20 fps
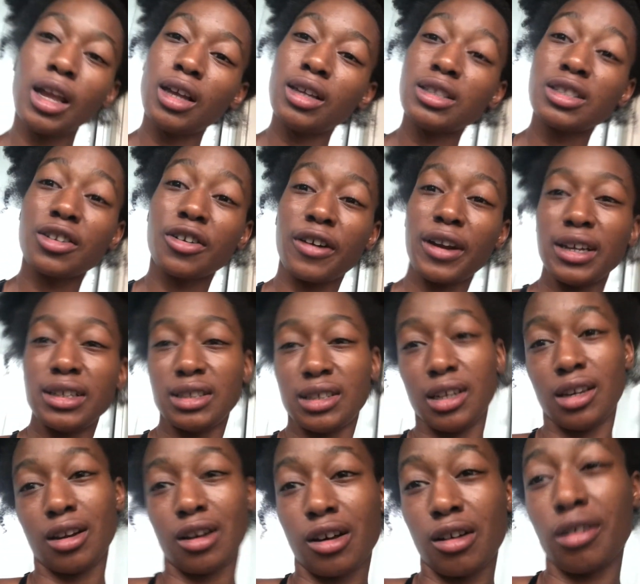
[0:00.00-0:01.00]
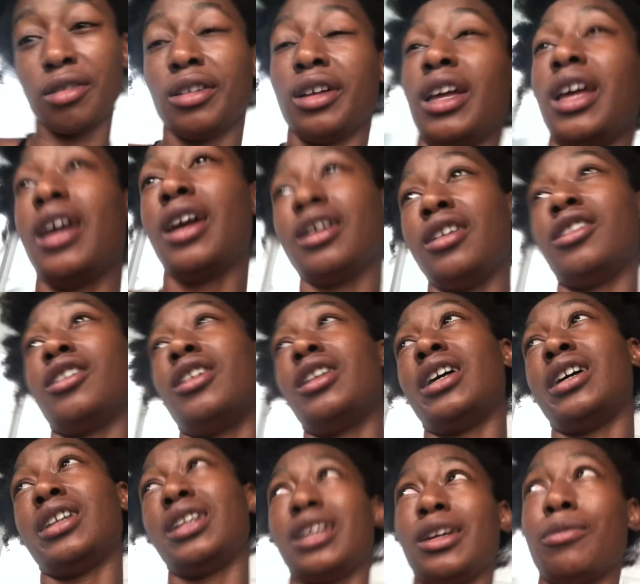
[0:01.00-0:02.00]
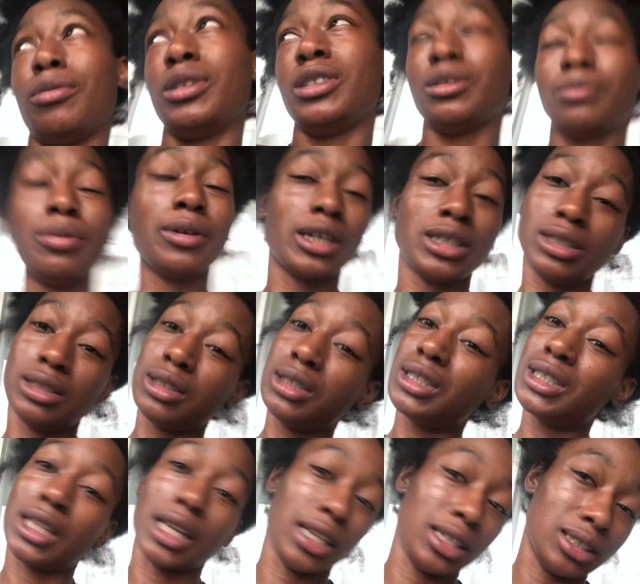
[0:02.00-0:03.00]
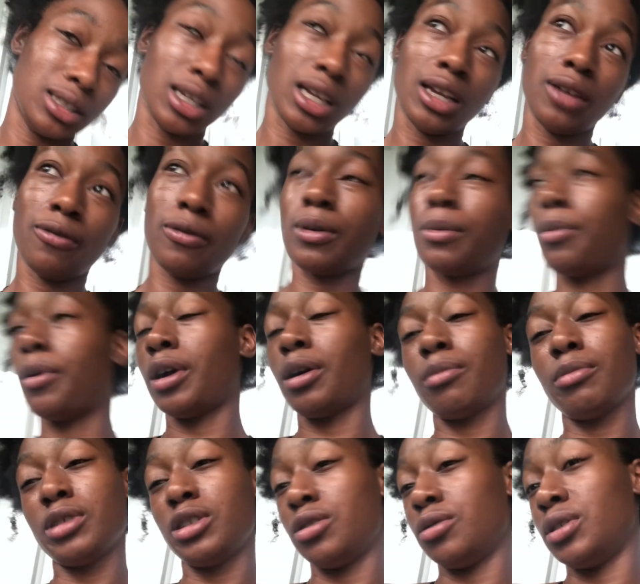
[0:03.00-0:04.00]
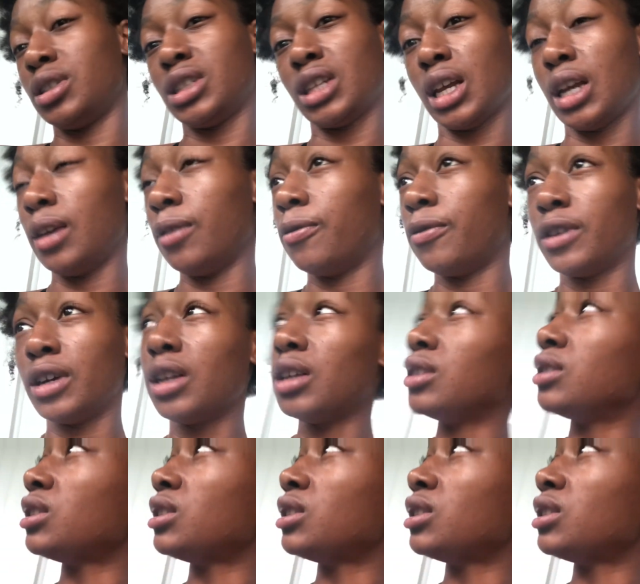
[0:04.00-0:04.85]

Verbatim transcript: It's crazy, y'all. Y'all out there with depression, stay safe. I promise you, stay fucking